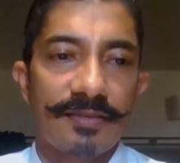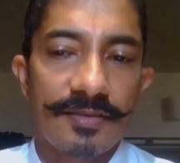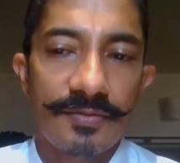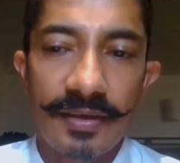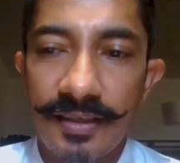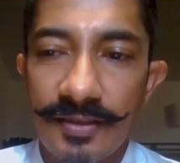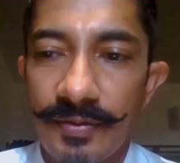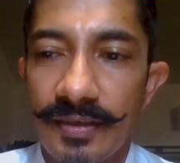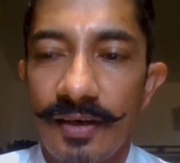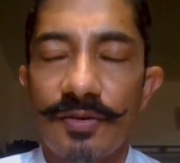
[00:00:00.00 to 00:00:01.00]
I just realized
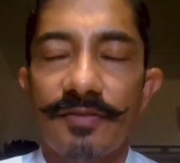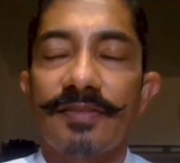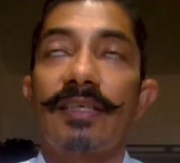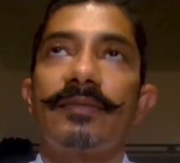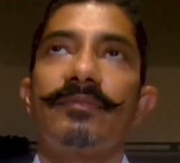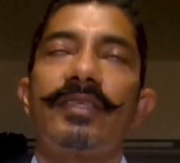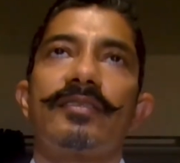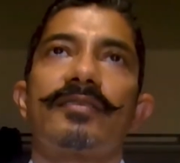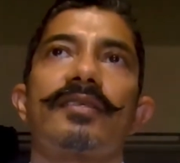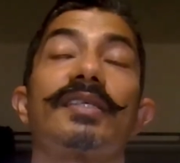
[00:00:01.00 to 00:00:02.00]
we're out of time, and
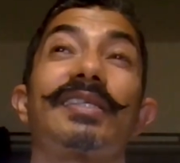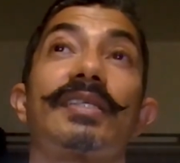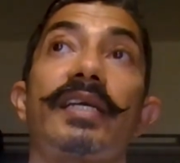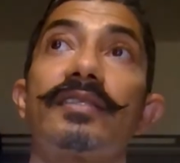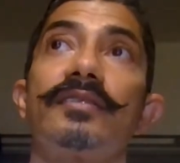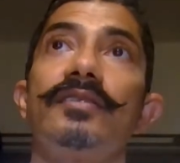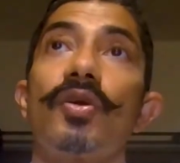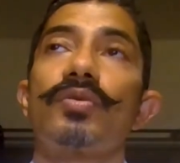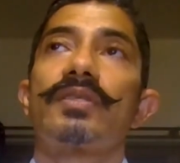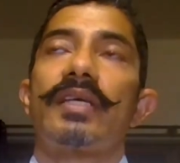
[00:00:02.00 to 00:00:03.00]
it's a great note